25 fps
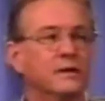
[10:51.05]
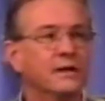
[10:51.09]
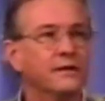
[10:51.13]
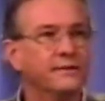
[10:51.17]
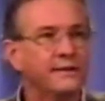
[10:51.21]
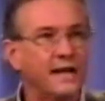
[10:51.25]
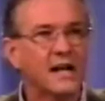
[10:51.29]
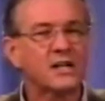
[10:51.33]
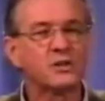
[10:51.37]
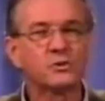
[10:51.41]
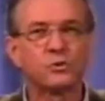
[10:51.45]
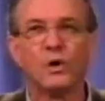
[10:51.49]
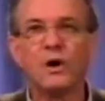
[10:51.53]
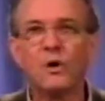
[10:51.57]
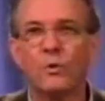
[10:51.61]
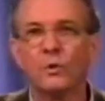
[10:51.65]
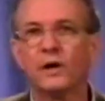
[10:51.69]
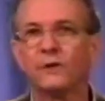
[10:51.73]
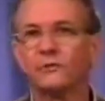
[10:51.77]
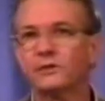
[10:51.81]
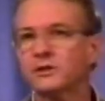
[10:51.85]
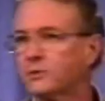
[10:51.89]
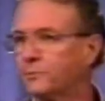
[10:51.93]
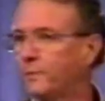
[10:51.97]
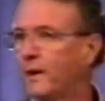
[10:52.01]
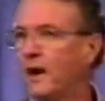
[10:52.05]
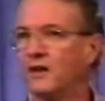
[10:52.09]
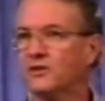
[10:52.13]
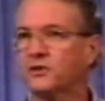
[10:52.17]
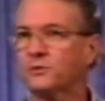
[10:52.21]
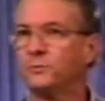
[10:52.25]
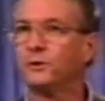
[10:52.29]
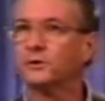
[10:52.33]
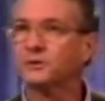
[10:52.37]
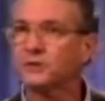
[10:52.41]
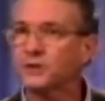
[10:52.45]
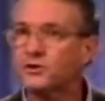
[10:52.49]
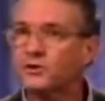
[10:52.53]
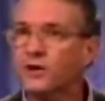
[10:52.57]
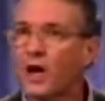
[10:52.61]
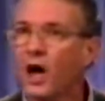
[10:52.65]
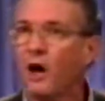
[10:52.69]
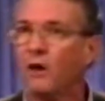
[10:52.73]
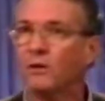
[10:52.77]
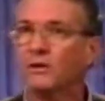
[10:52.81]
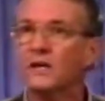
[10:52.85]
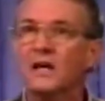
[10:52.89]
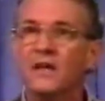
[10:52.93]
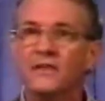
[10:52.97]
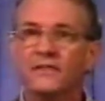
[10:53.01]
That's what we're responsible to
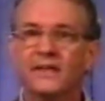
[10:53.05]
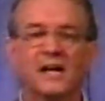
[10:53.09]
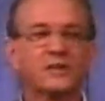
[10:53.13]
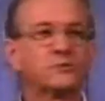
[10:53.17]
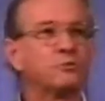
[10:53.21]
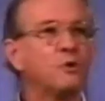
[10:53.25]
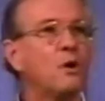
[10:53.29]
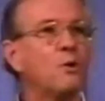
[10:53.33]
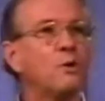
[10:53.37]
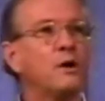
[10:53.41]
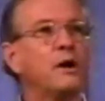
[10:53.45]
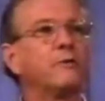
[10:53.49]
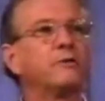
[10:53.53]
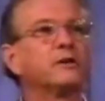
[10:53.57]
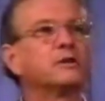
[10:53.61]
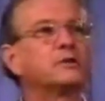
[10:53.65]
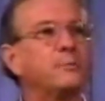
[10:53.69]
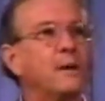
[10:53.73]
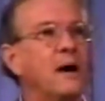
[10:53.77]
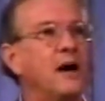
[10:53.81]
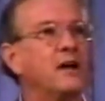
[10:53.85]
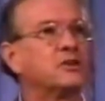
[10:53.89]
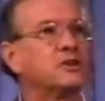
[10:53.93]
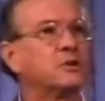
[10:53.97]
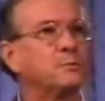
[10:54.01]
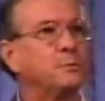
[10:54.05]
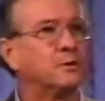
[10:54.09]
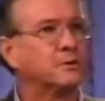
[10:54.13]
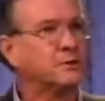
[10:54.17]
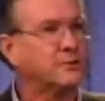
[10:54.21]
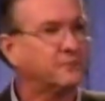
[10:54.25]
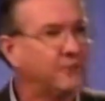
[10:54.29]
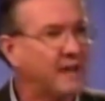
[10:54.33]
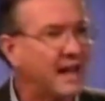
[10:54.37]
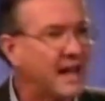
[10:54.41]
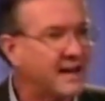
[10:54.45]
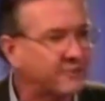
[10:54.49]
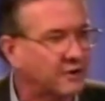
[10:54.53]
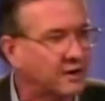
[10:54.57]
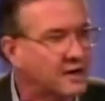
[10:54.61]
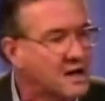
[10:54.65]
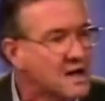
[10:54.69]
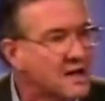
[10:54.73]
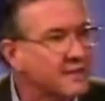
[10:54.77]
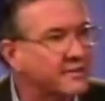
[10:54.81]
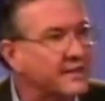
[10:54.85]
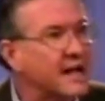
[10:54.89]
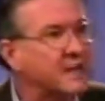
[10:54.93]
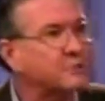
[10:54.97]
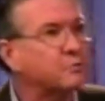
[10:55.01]
salt. That's what we're responsible to flavor.
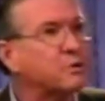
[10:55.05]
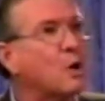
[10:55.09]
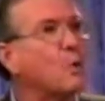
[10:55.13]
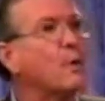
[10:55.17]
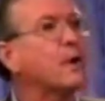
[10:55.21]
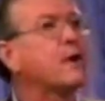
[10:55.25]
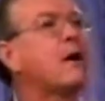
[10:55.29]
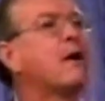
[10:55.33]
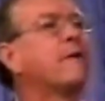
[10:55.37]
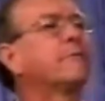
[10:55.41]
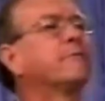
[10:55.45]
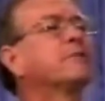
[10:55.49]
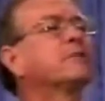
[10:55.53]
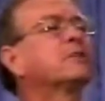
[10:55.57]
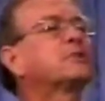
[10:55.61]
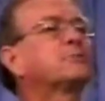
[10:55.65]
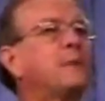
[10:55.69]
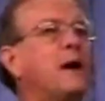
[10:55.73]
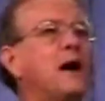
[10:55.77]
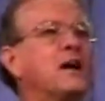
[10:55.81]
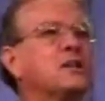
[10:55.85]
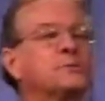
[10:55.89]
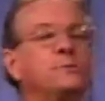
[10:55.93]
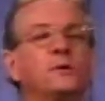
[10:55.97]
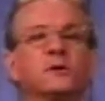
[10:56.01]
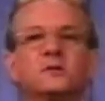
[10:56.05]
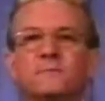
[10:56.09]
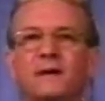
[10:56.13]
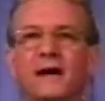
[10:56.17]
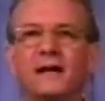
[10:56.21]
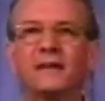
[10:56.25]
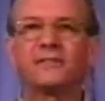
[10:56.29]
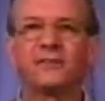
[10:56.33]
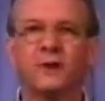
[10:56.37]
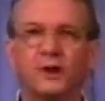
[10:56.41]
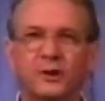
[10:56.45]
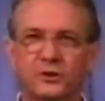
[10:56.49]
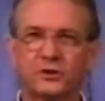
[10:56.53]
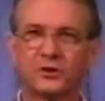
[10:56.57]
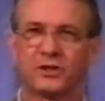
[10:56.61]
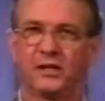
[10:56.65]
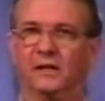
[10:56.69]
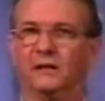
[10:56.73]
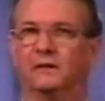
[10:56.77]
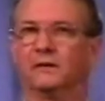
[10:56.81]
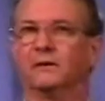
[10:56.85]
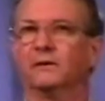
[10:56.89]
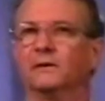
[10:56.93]
That's what we are responsible to make thirsty.